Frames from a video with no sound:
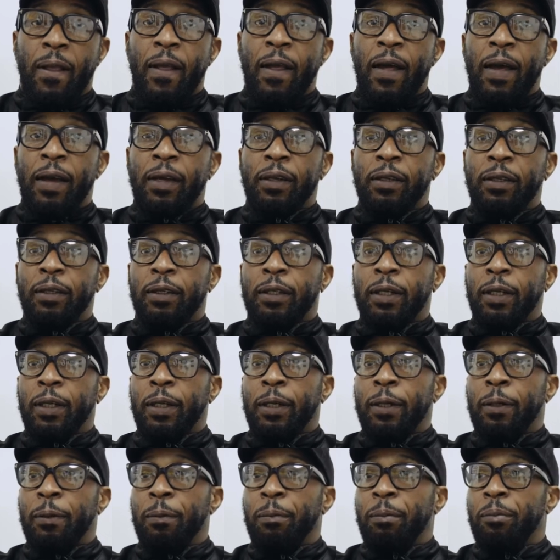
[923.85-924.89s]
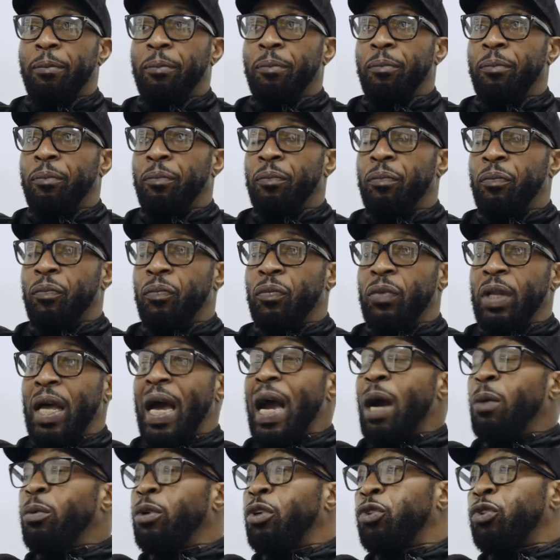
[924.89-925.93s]
And
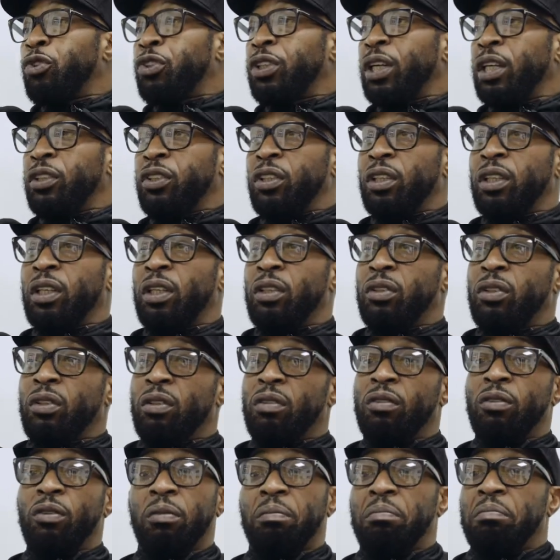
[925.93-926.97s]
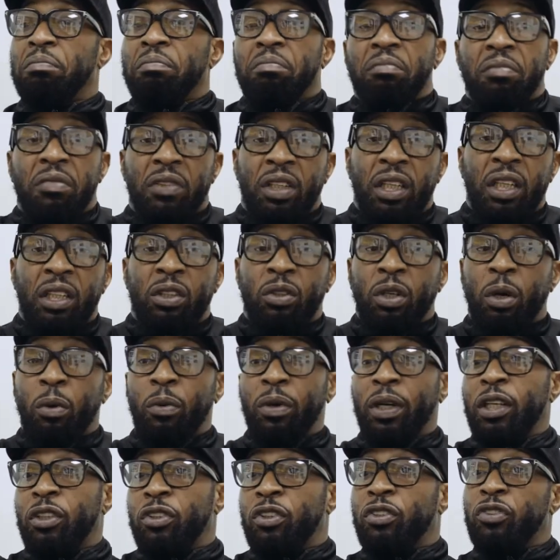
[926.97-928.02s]
I would have just said to Linden, look, it is how
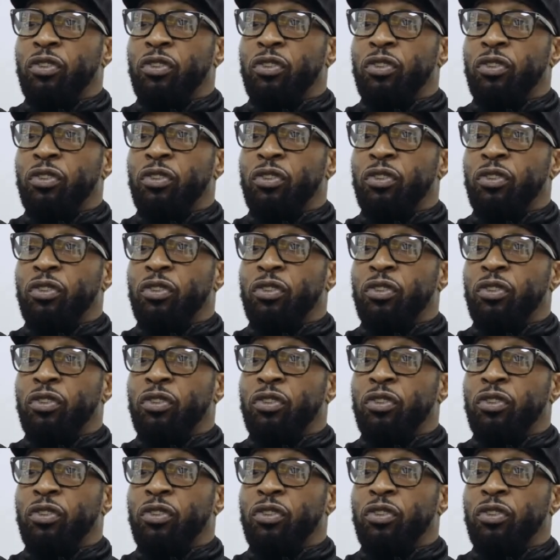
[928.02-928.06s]
it is.